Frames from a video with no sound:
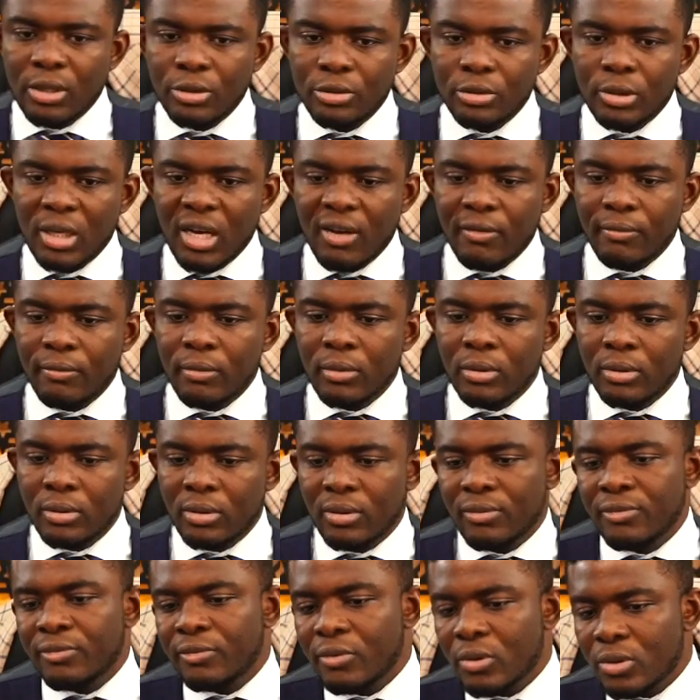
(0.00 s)
you should have,
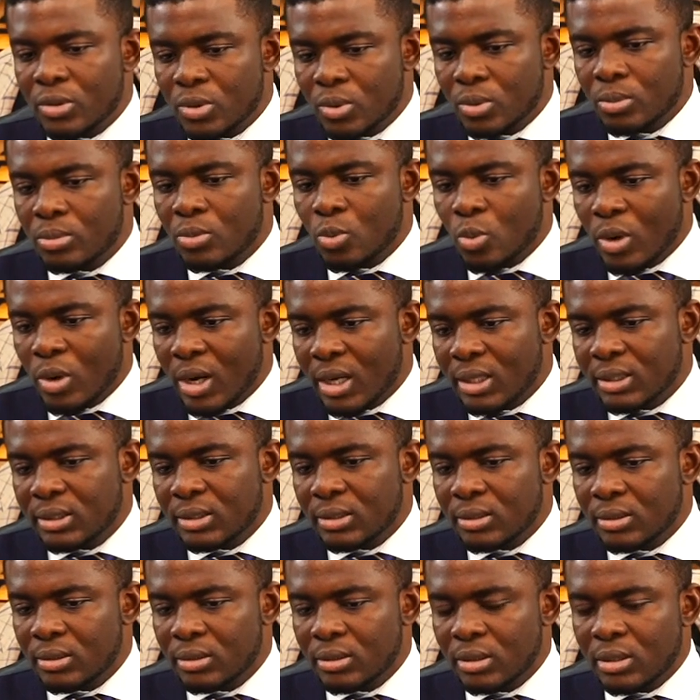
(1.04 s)
the first
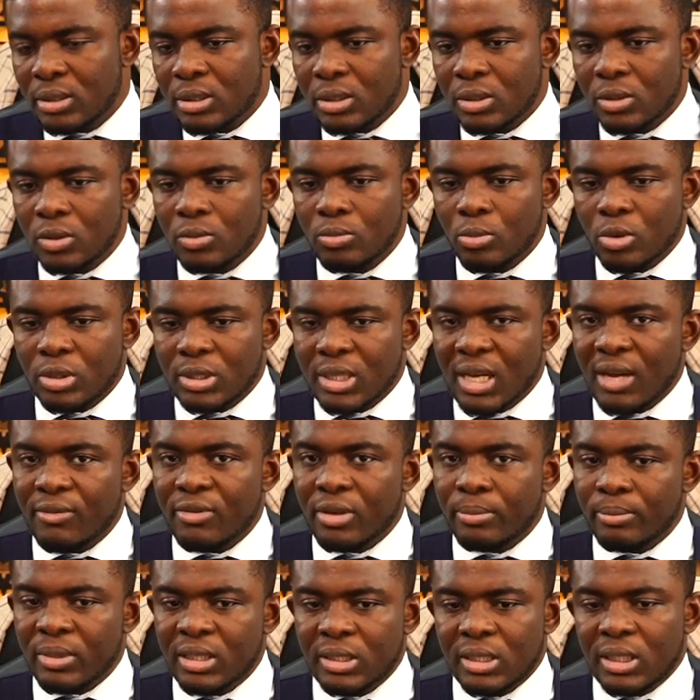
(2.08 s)
one is you must have
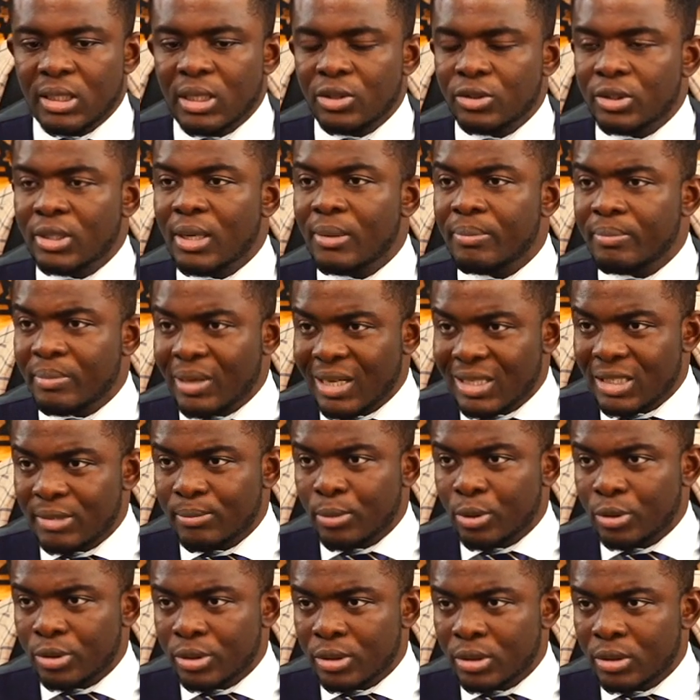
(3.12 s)
an international
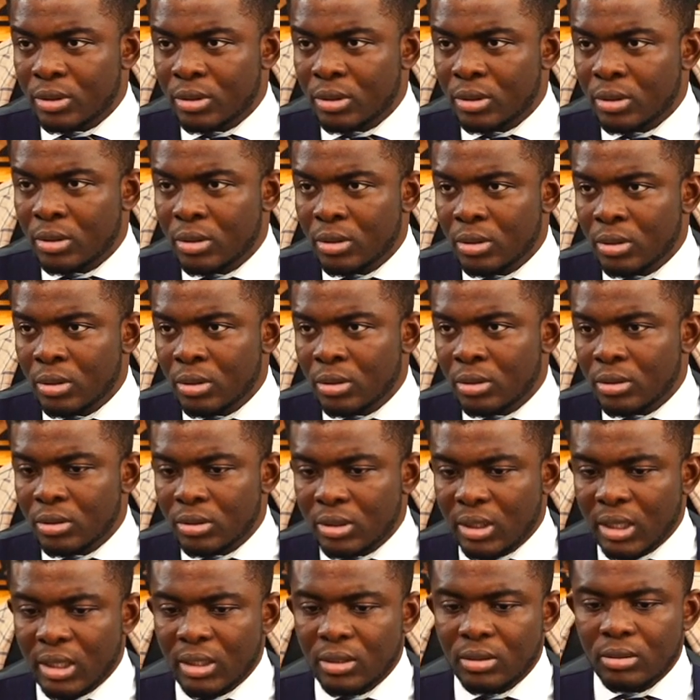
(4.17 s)
passport.
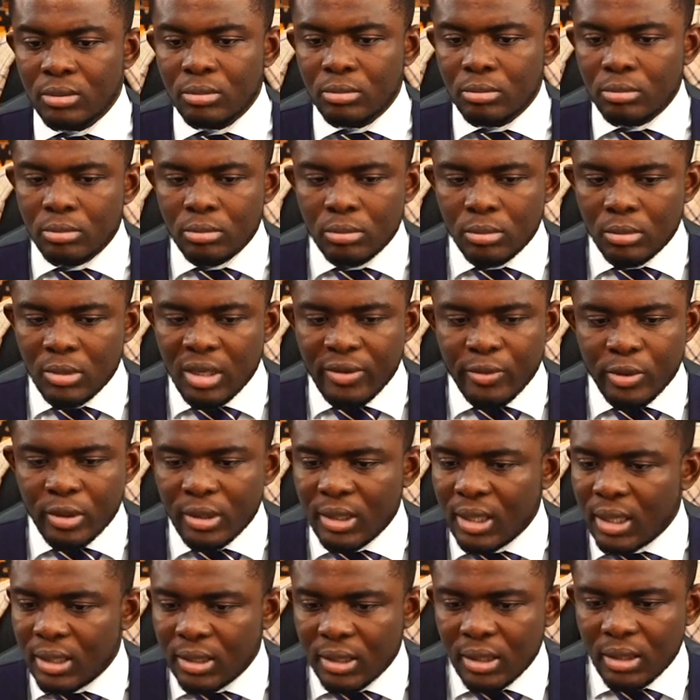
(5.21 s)
Then every
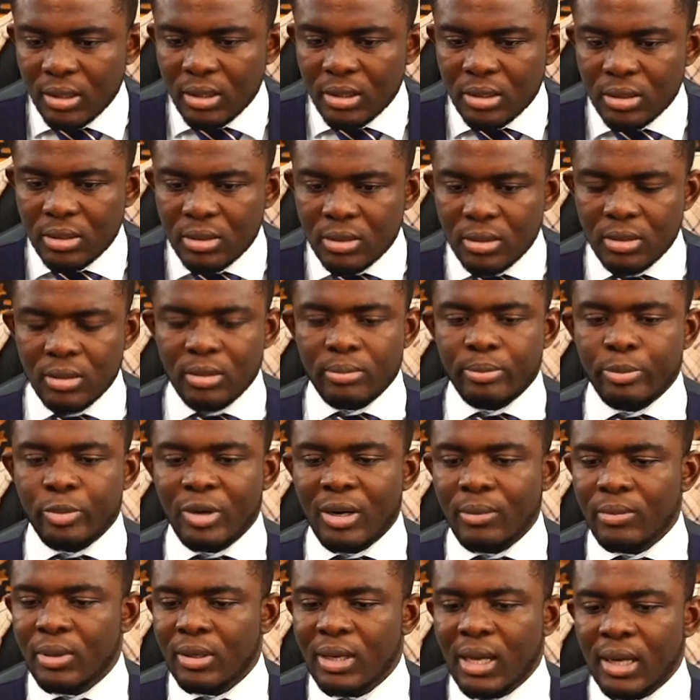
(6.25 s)
other thing is
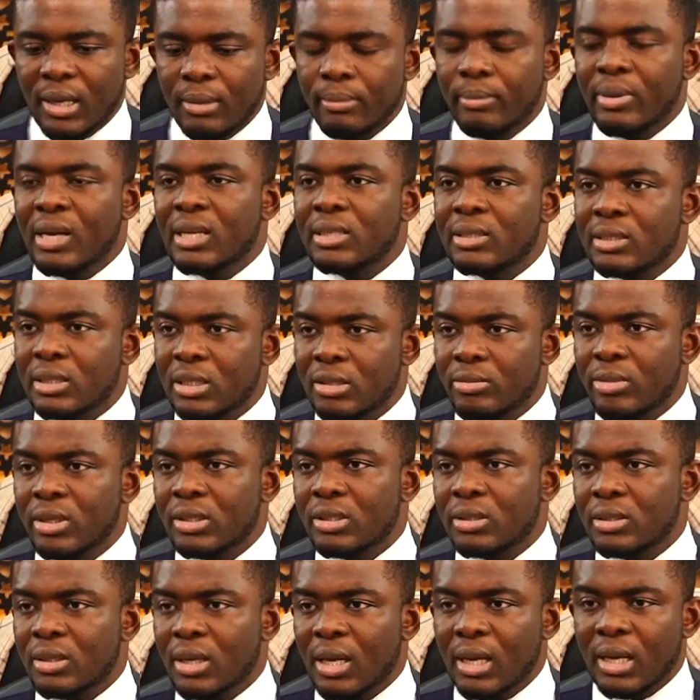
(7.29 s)
probably like bank
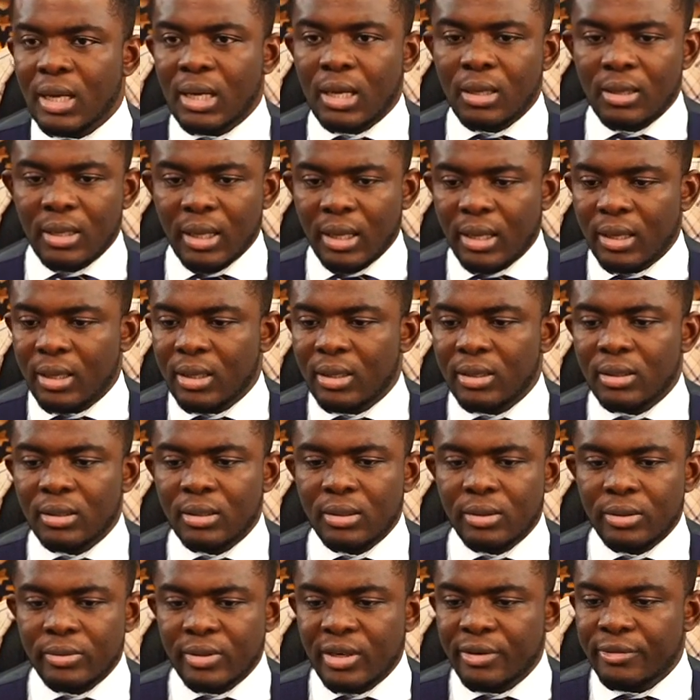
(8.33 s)
statements, like
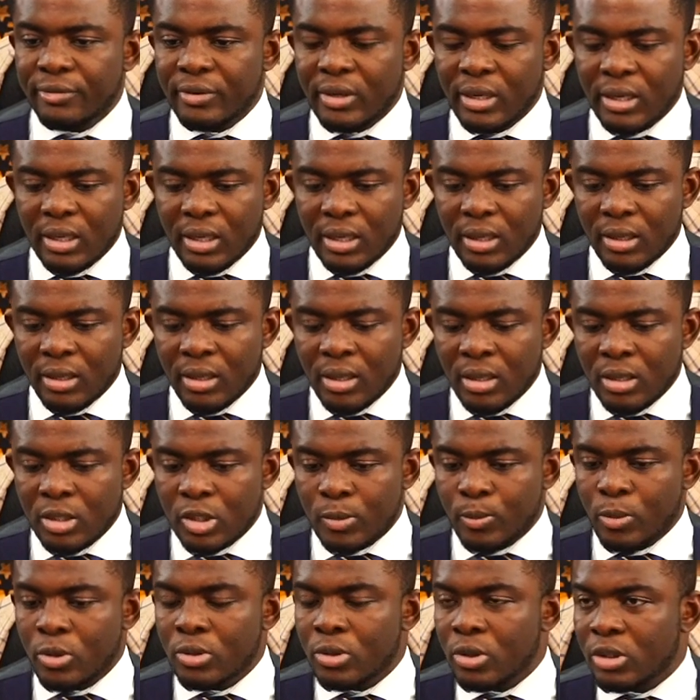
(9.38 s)

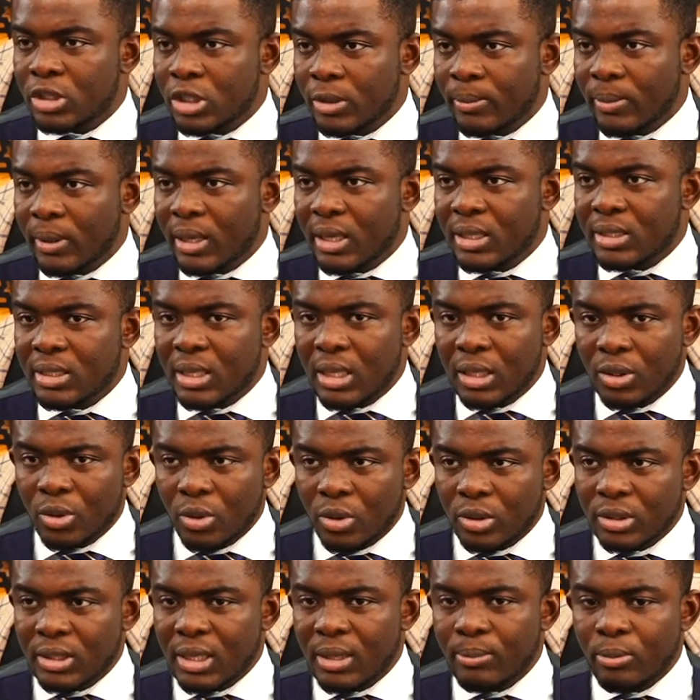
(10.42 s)
sponsorship letter and
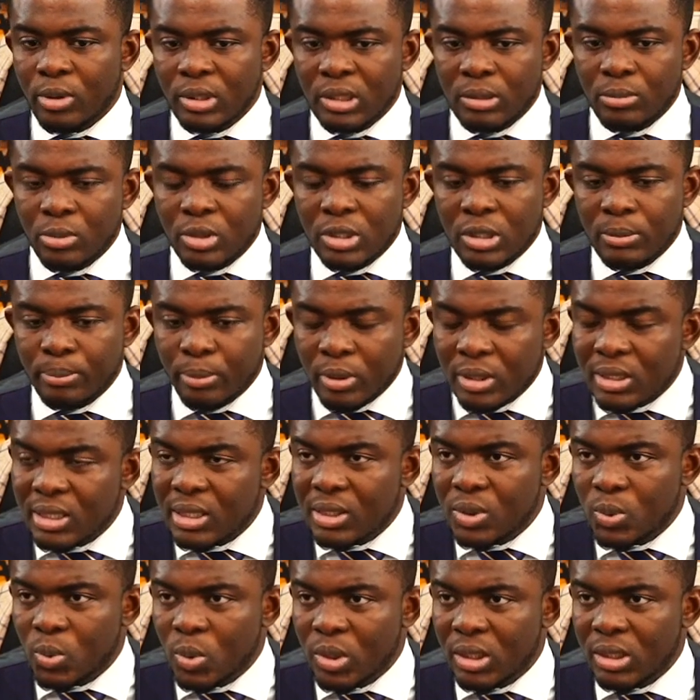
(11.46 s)
all that. But the most
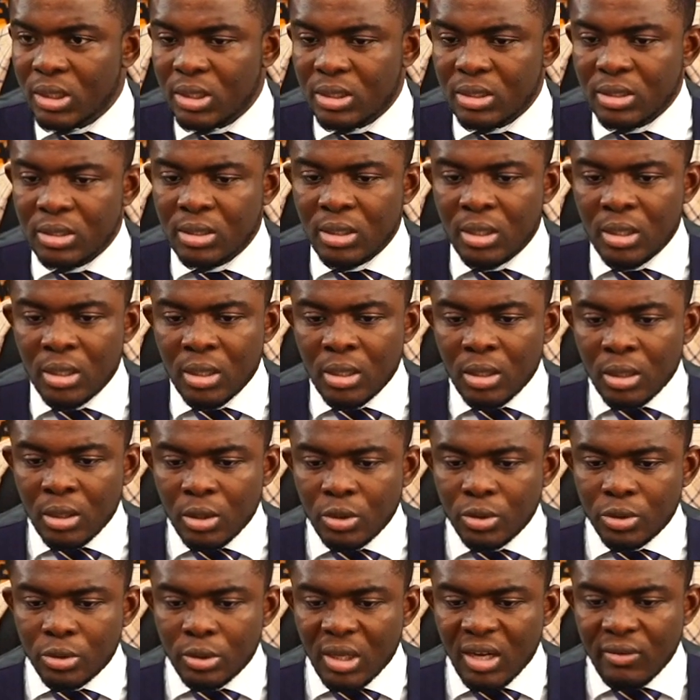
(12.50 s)
important one is
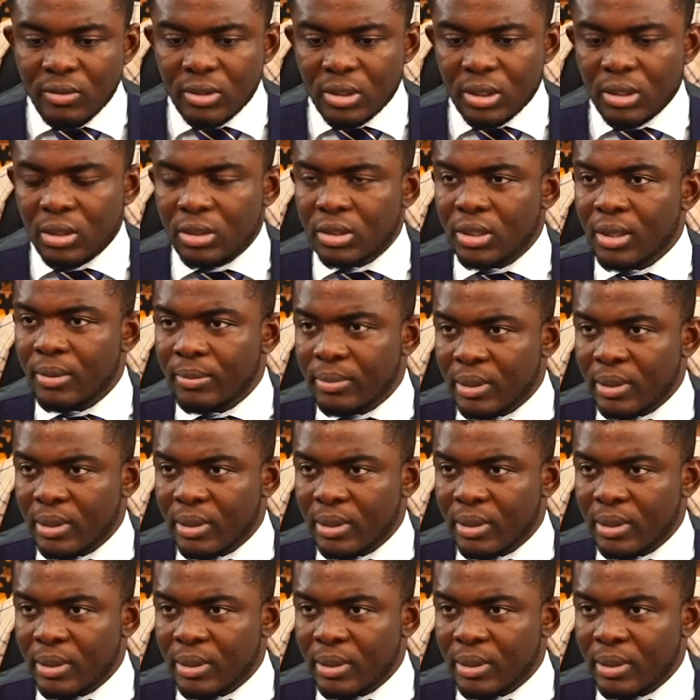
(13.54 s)
you should have international